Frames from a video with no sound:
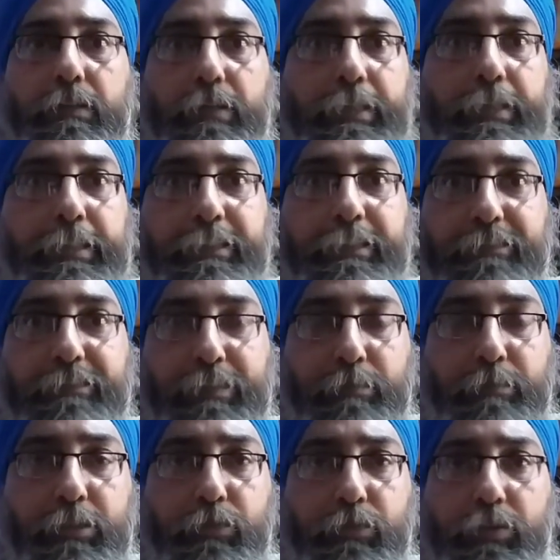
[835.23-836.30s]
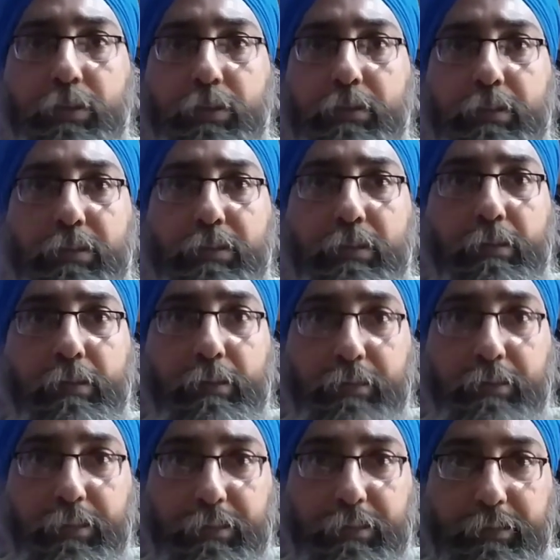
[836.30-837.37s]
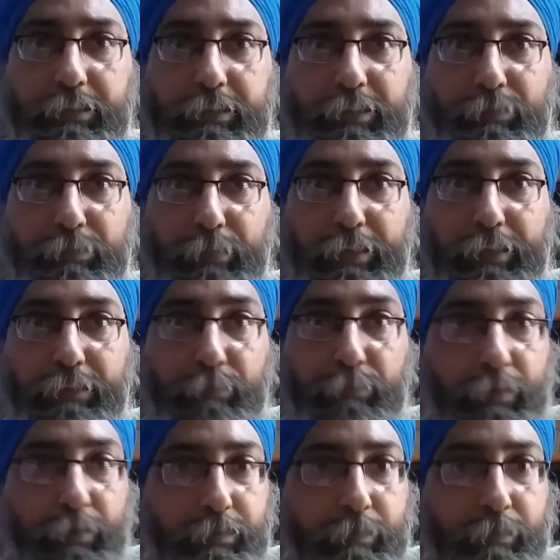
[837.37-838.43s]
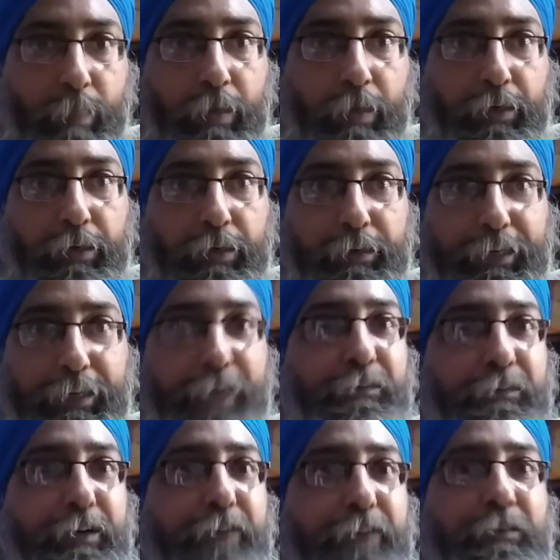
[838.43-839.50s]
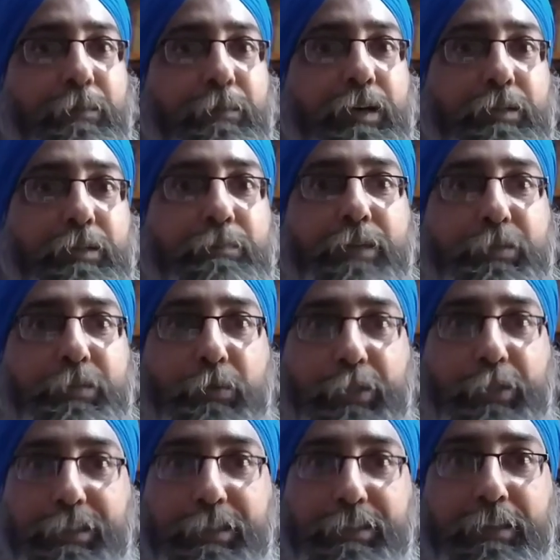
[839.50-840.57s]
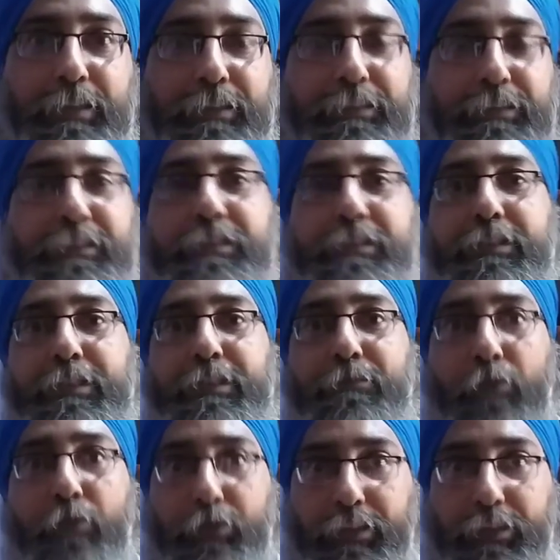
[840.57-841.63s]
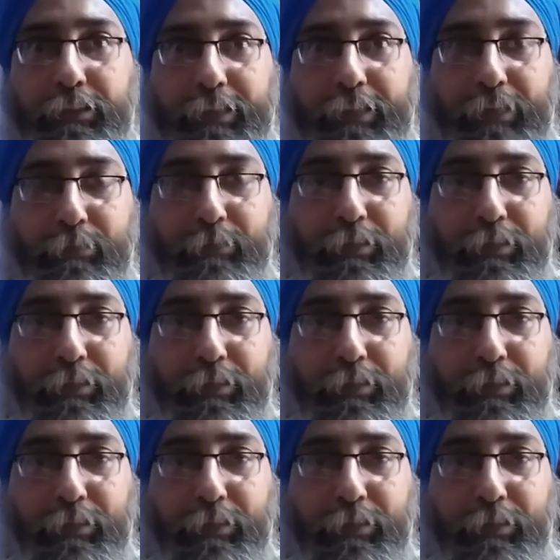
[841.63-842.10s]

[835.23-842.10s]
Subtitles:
India females, which are 666 million plus, never mass protest. They just keep watching the cable